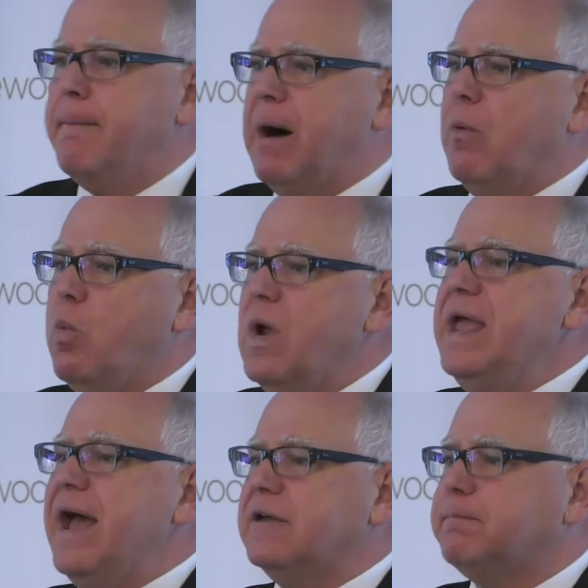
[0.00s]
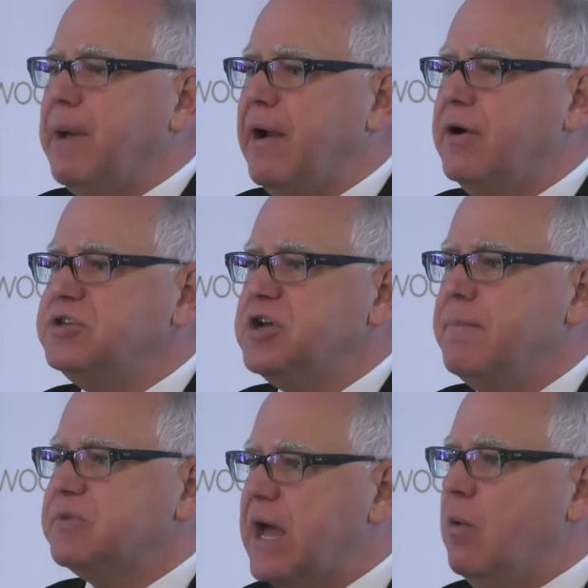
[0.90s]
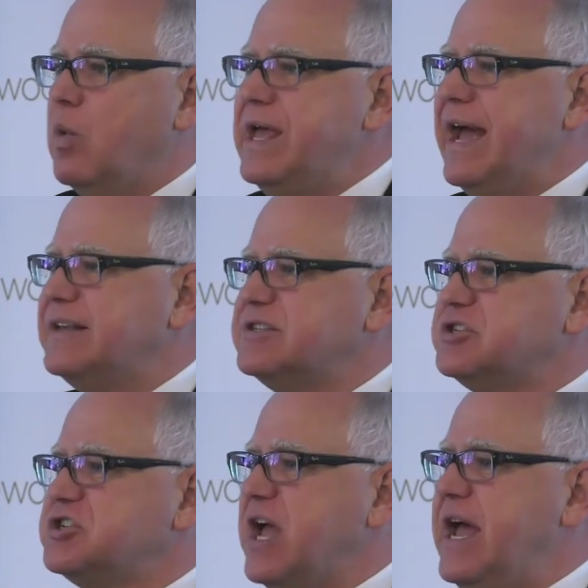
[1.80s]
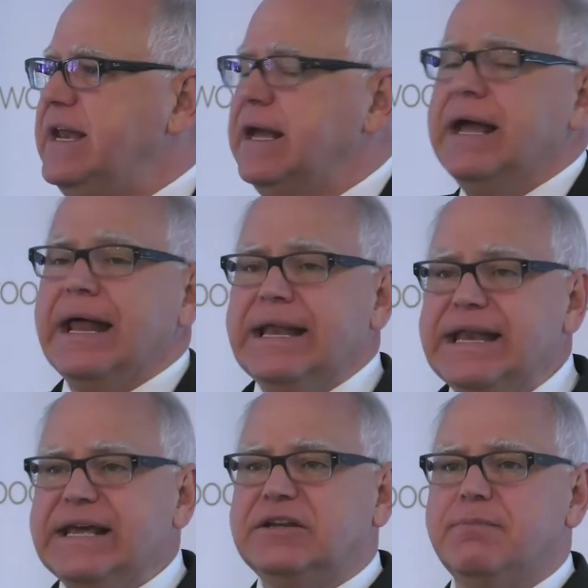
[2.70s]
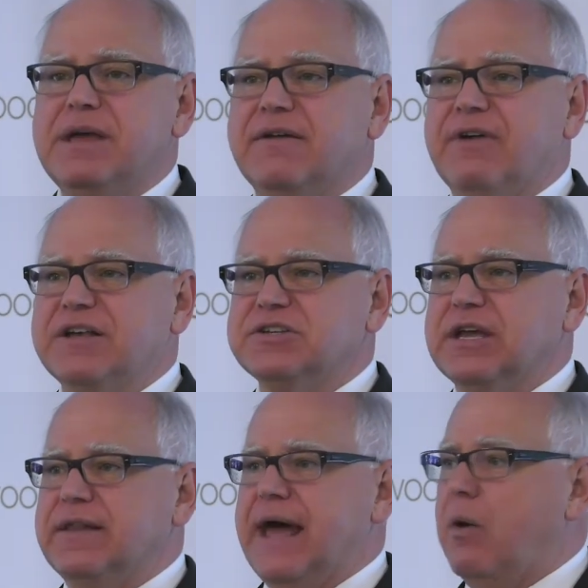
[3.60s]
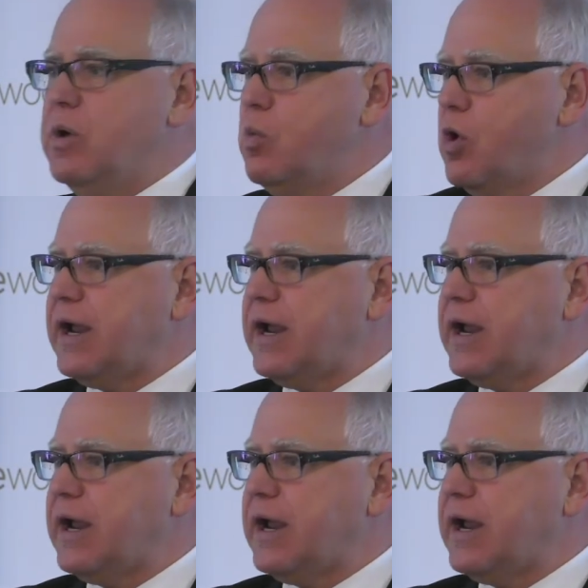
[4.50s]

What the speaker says: but we as parents and we as the state need to be investing in that. We work